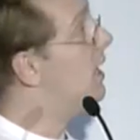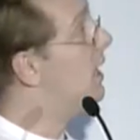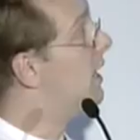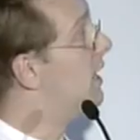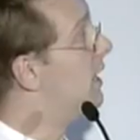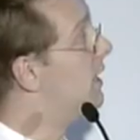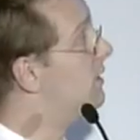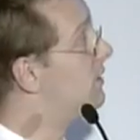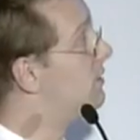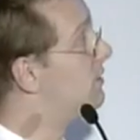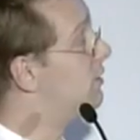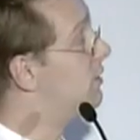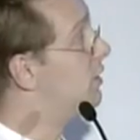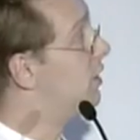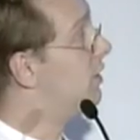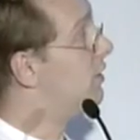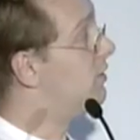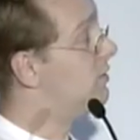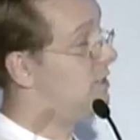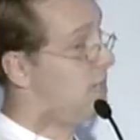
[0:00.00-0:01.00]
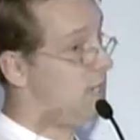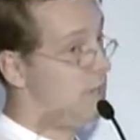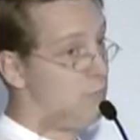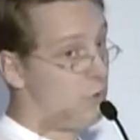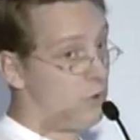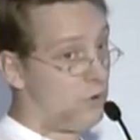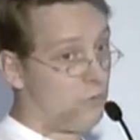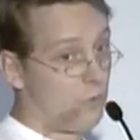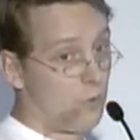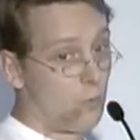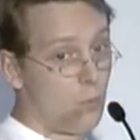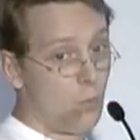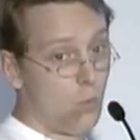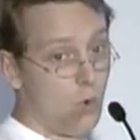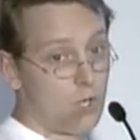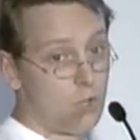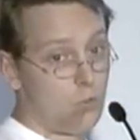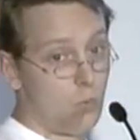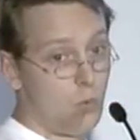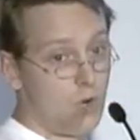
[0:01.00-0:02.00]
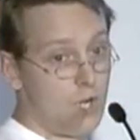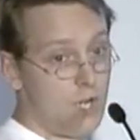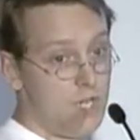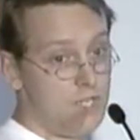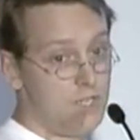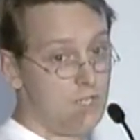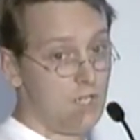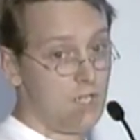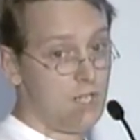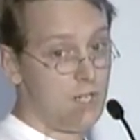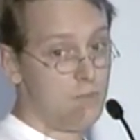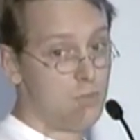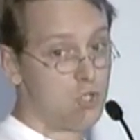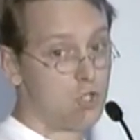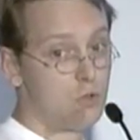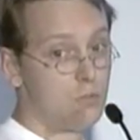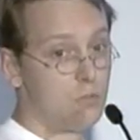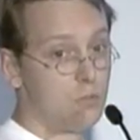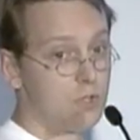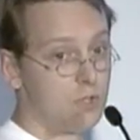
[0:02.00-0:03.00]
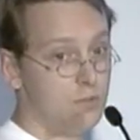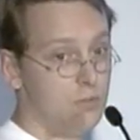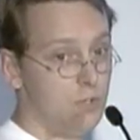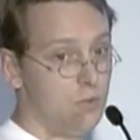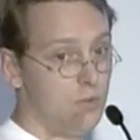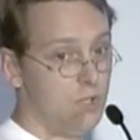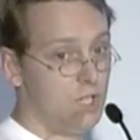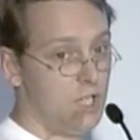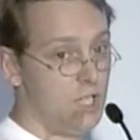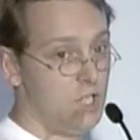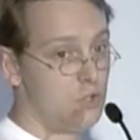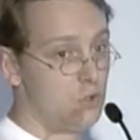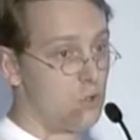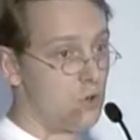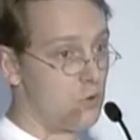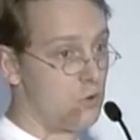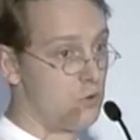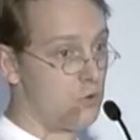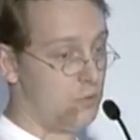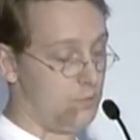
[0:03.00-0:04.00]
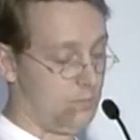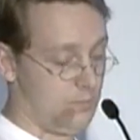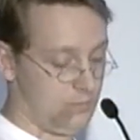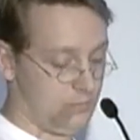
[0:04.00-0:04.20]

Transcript: and they perform one-way delay measurement between each other.